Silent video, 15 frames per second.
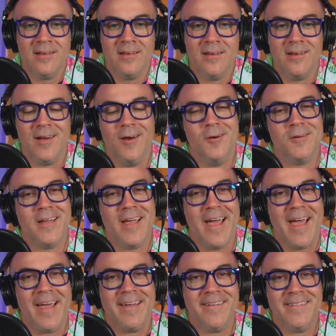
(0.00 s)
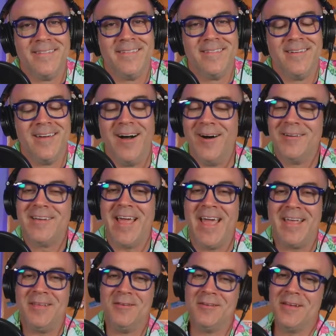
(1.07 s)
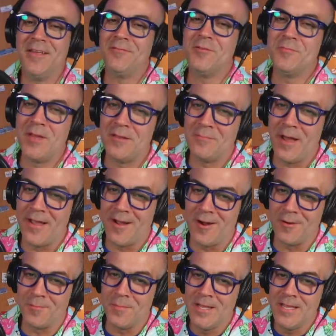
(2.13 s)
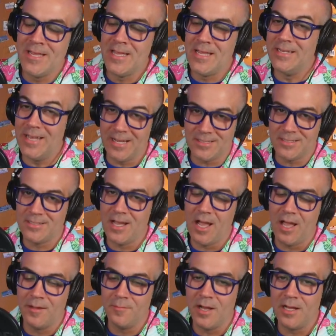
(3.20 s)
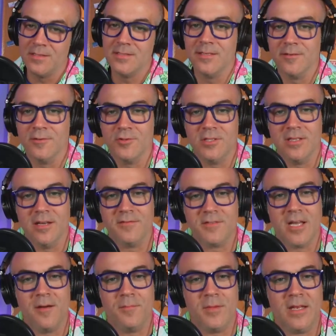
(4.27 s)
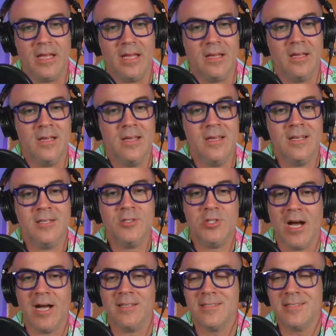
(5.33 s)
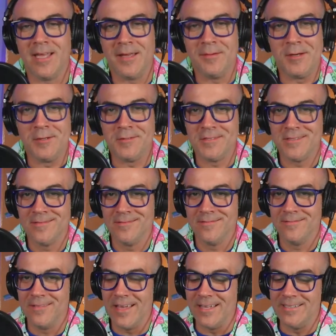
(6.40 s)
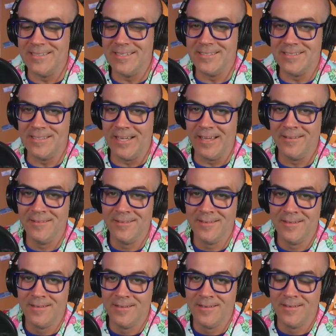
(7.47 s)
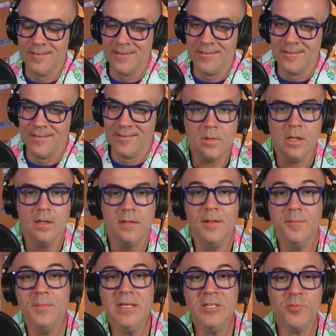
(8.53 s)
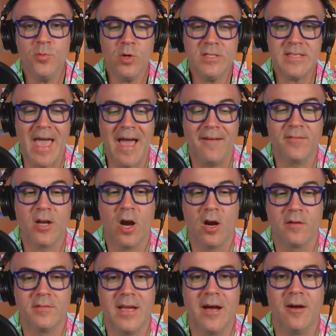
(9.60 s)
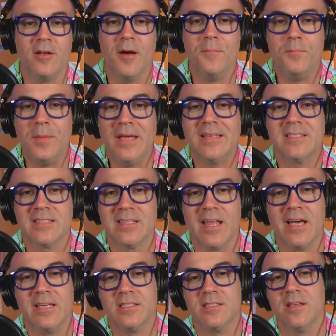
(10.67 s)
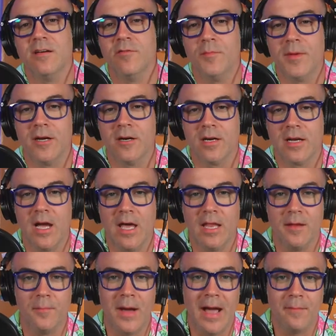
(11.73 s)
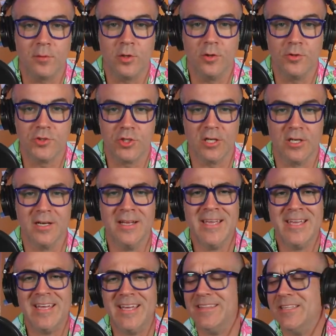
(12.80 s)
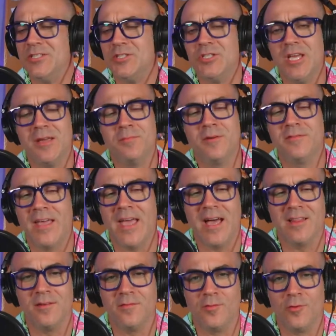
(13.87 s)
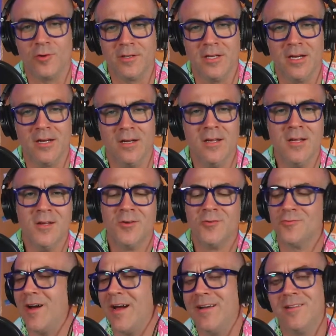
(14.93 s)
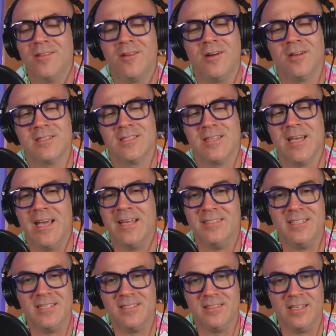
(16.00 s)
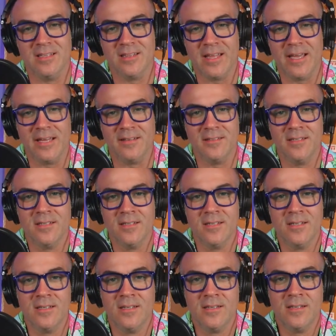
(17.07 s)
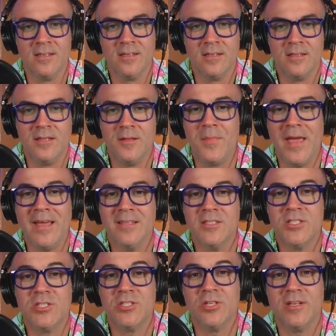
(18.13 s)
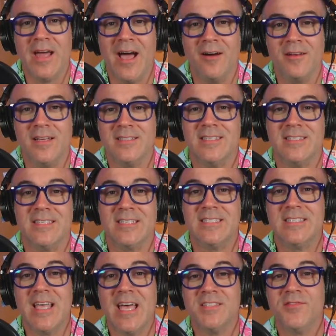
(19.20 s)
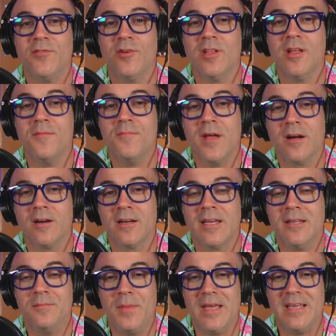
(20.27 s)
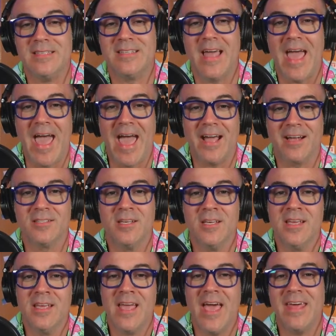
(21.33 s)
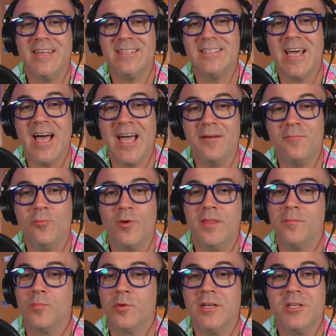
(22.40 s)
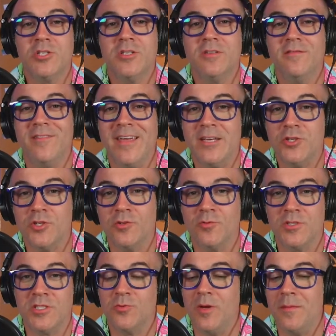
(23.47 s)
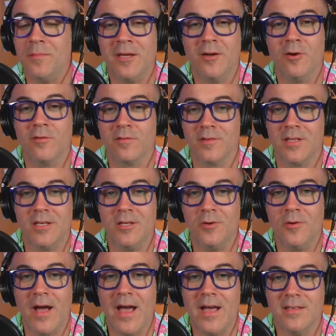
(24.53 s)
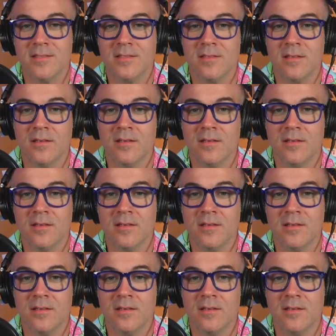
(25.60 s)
Okay, you don't have to bend my arm. Next time on Synergy Loves Company, John Stamos and Disney. The Beach Boys have carved out a big slice of Americana pop culture in the shape of California, right alongside Disneyland. The band stood out as a successful American-based act at a time when the British invasion was sweeping over the U.S.